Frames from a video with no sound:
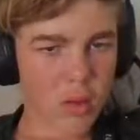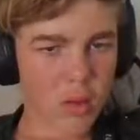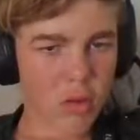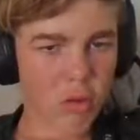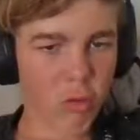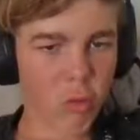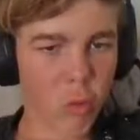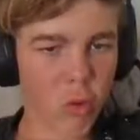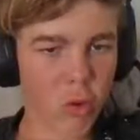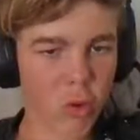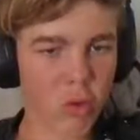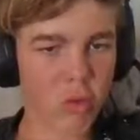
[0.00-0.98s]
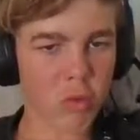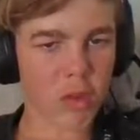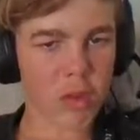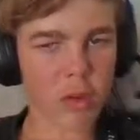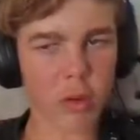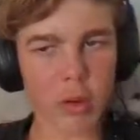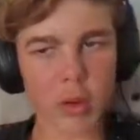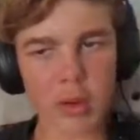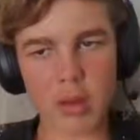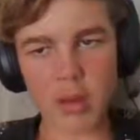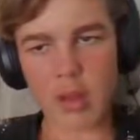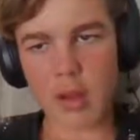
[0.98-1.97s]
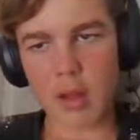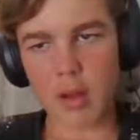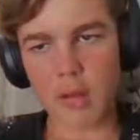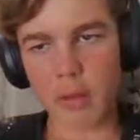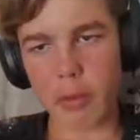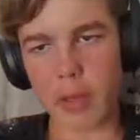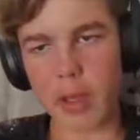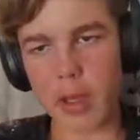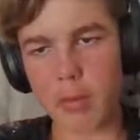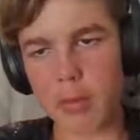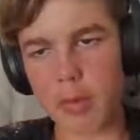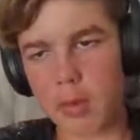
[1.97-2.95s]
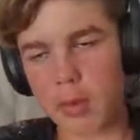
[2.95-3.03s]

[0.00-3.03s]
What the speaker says: score to 0 at the start of every game.